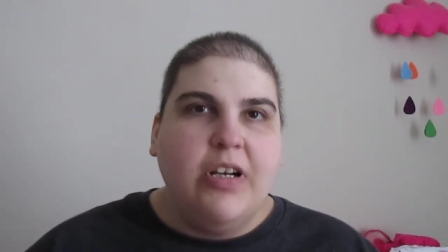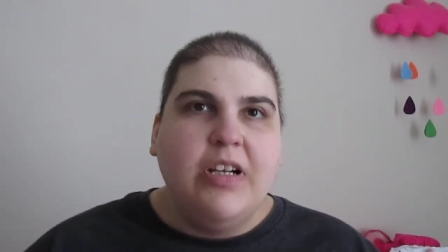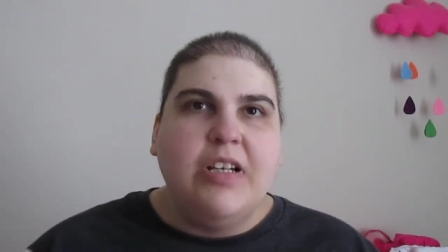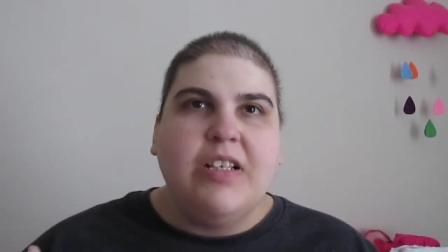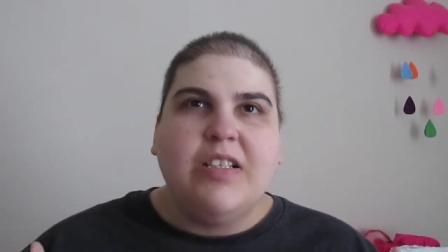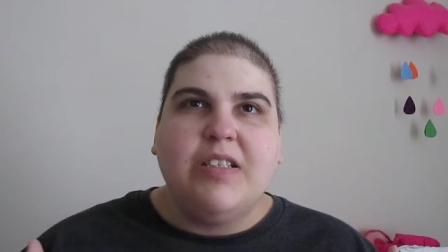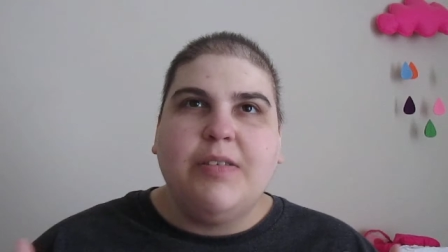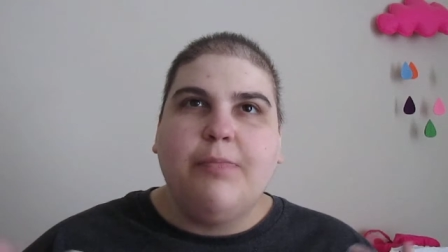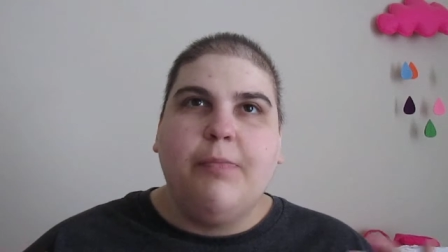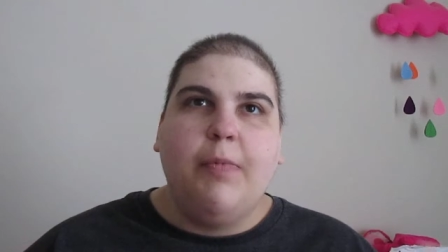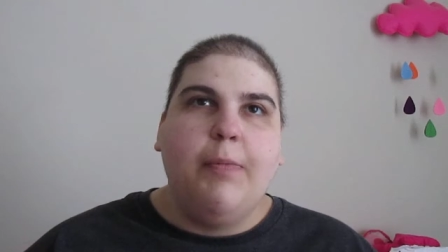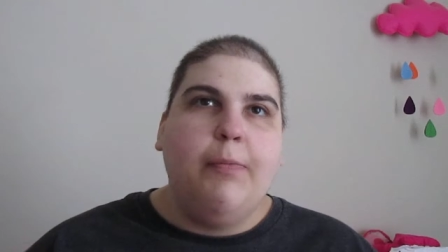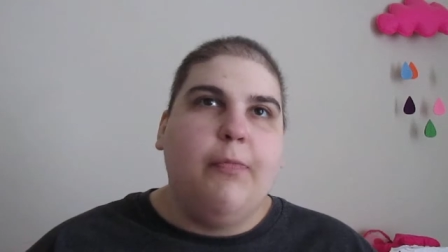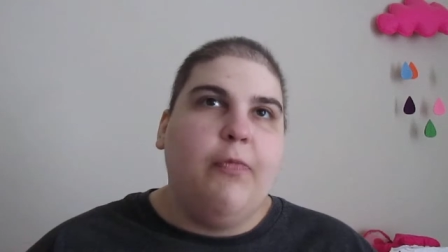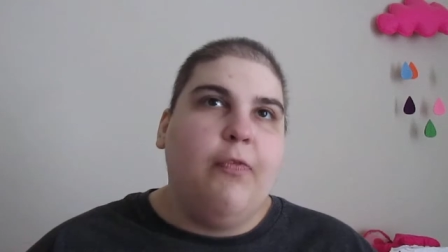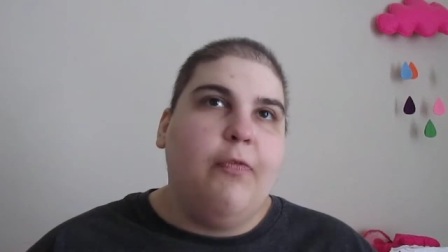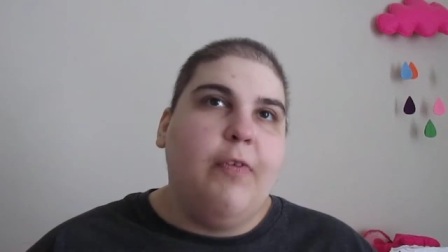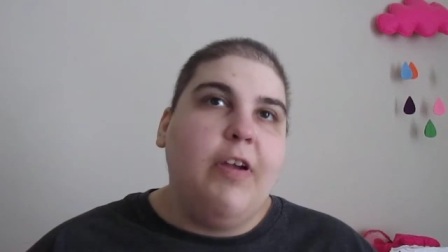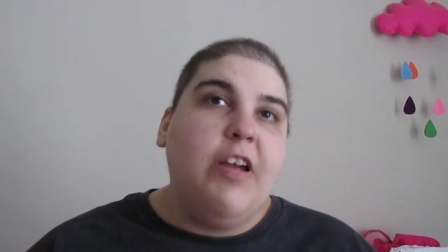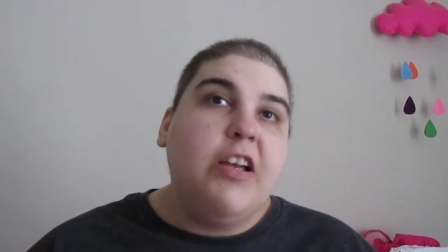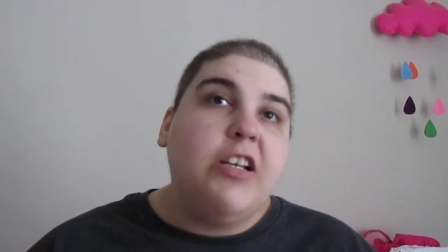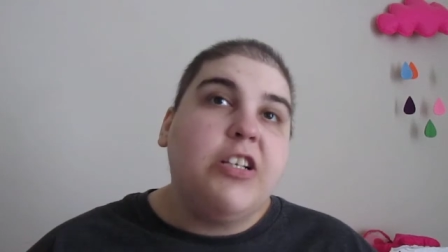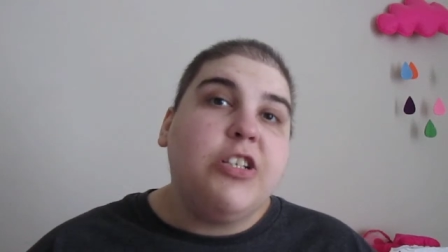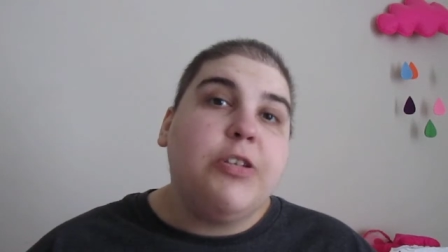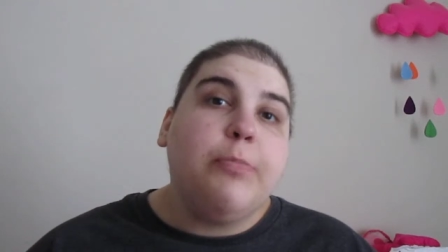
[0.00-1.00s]
some
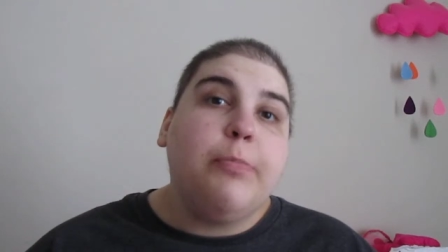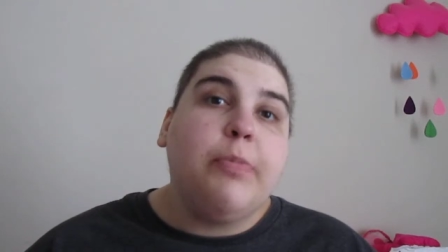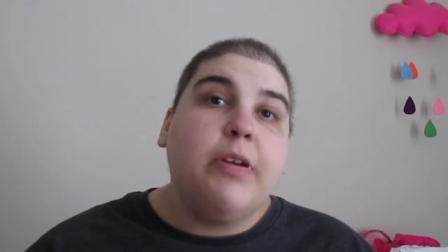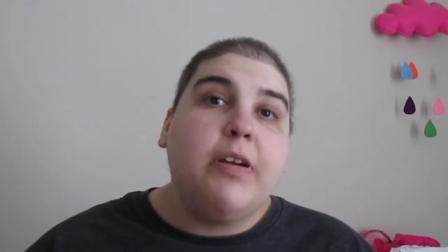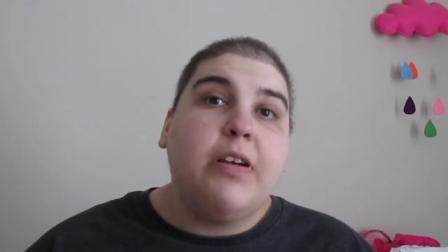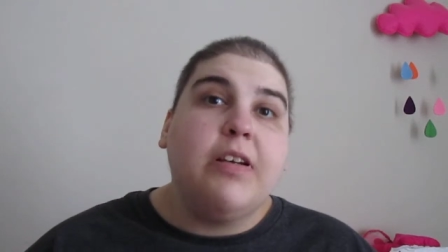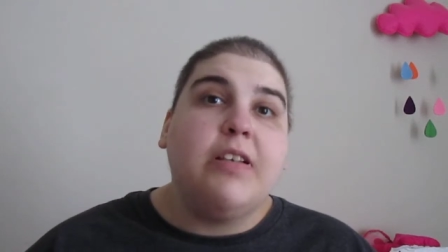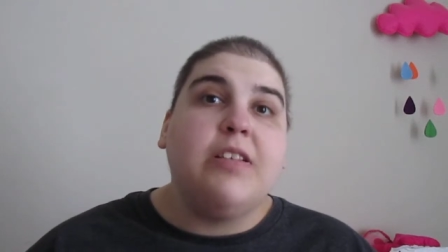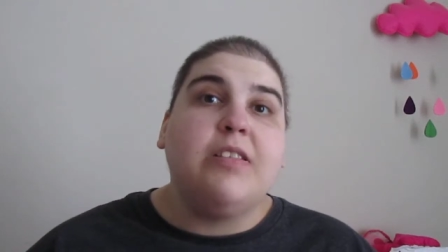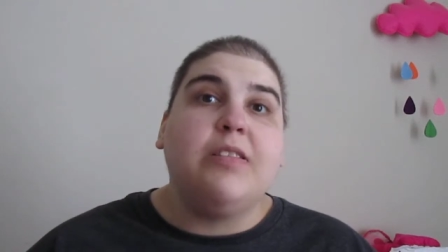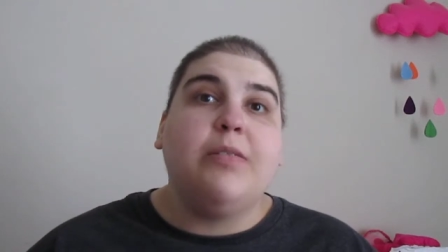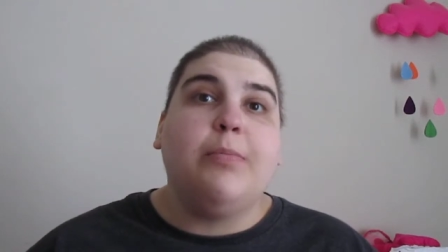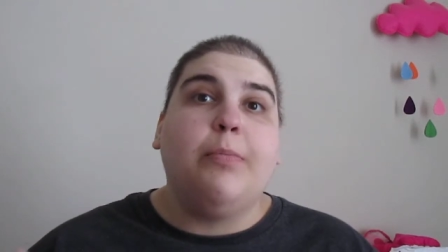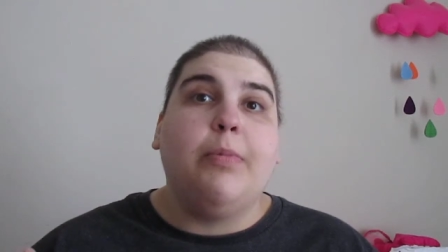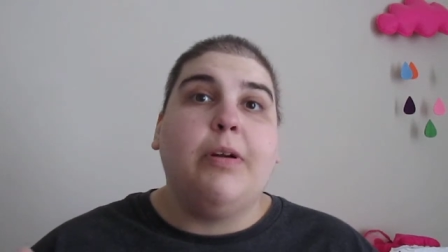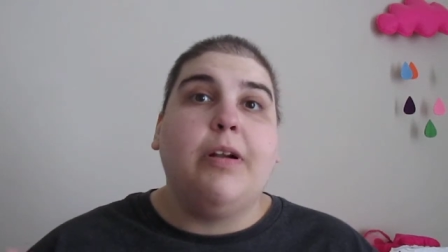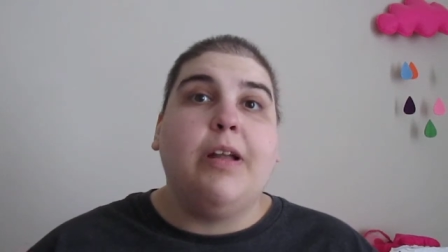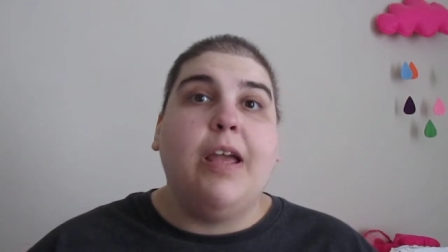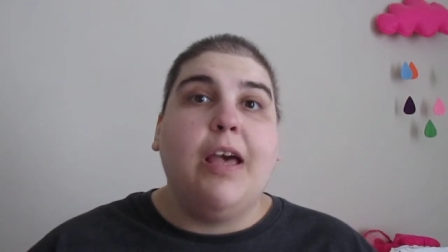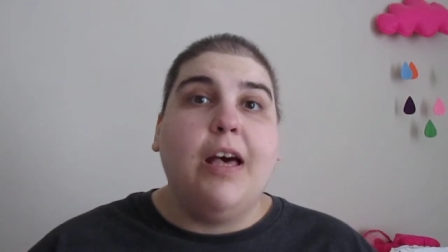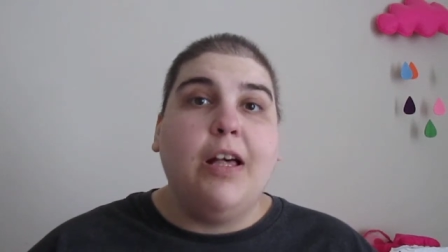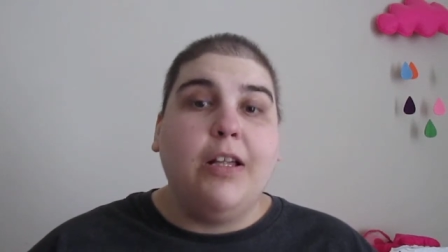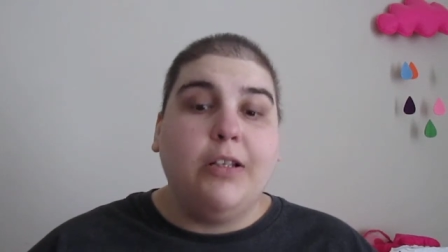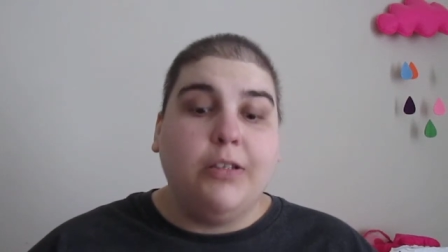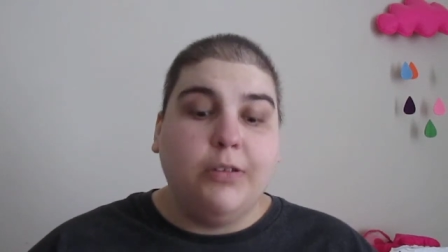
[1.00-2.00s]
information because somebody
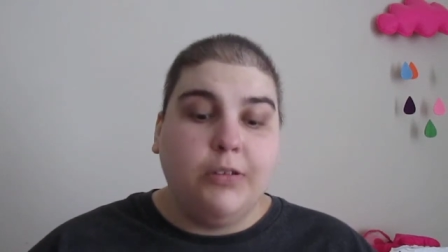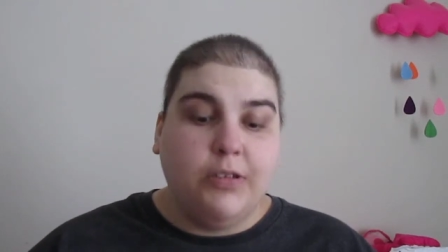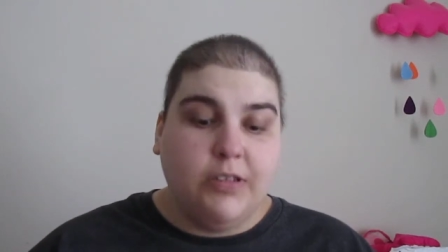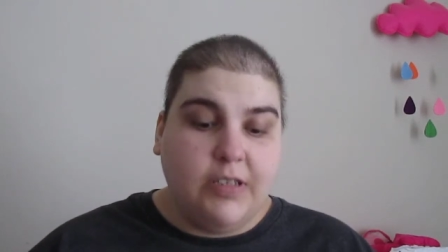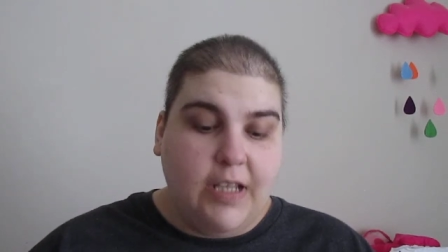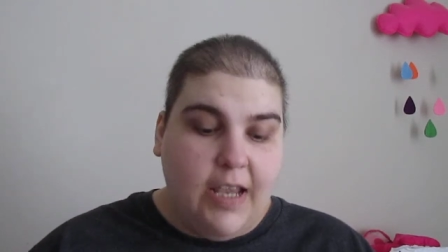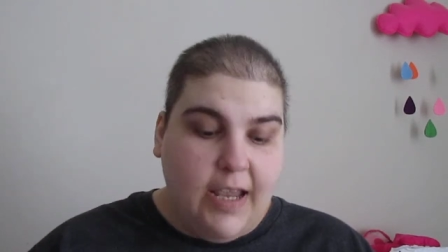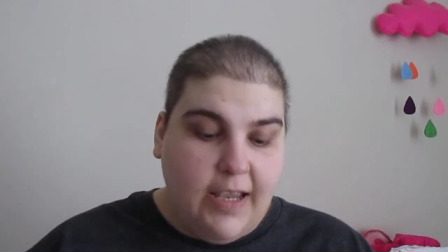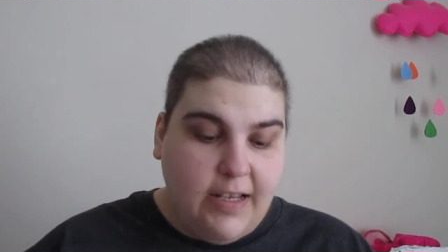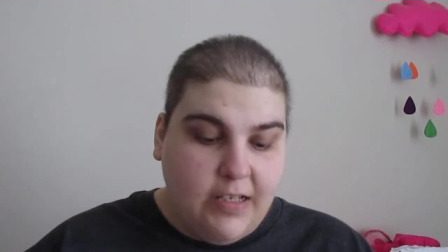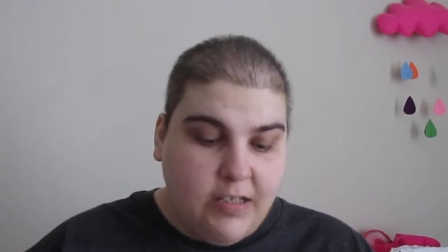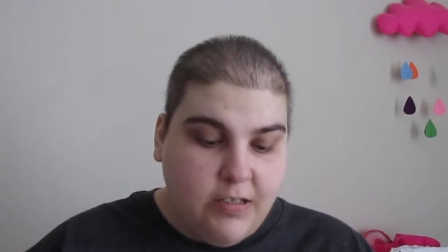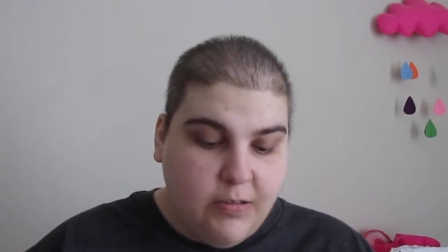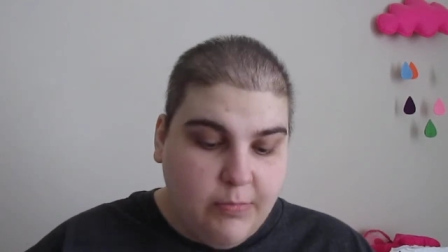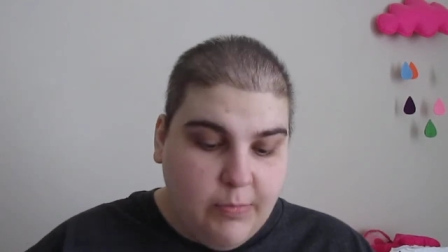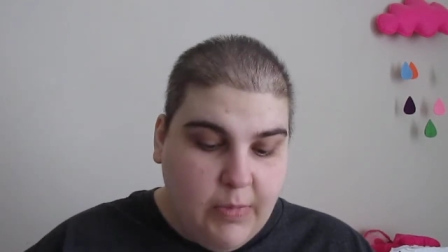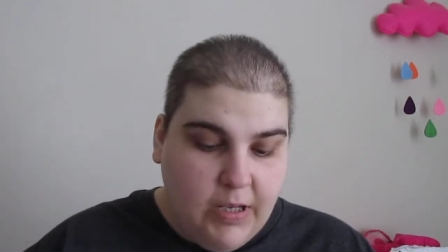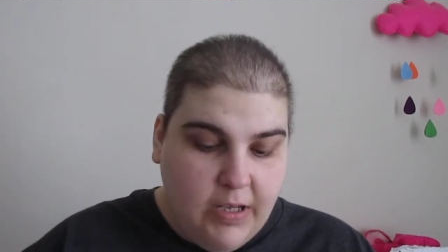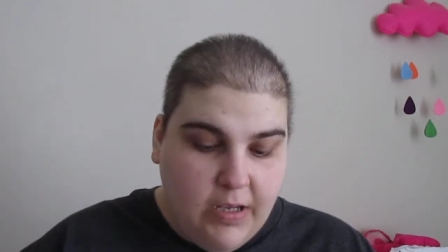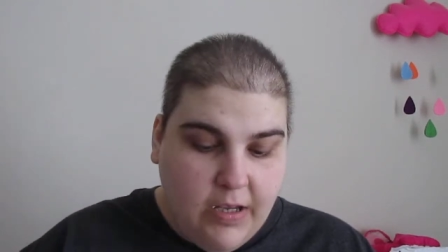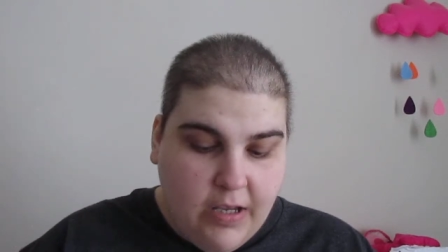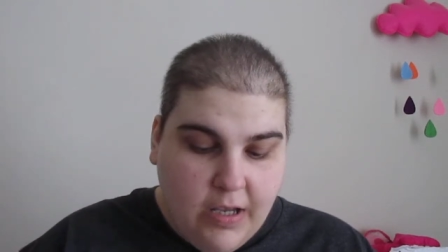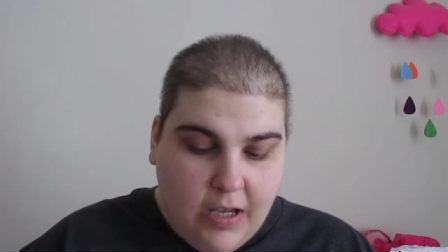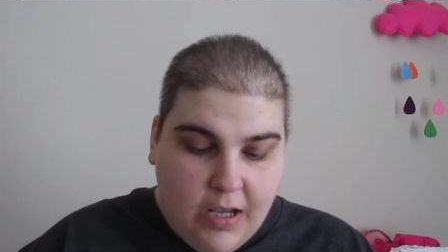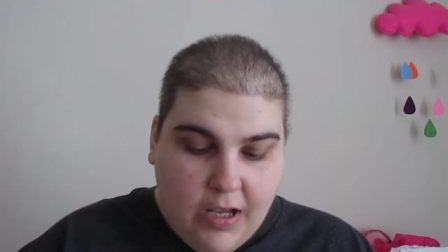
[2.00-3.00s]
else asked
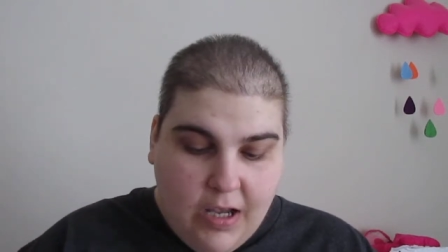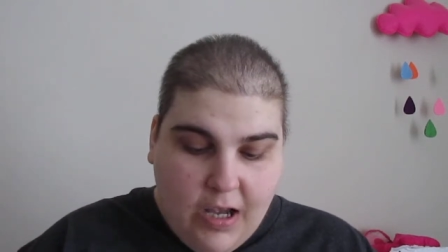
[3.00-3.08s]
me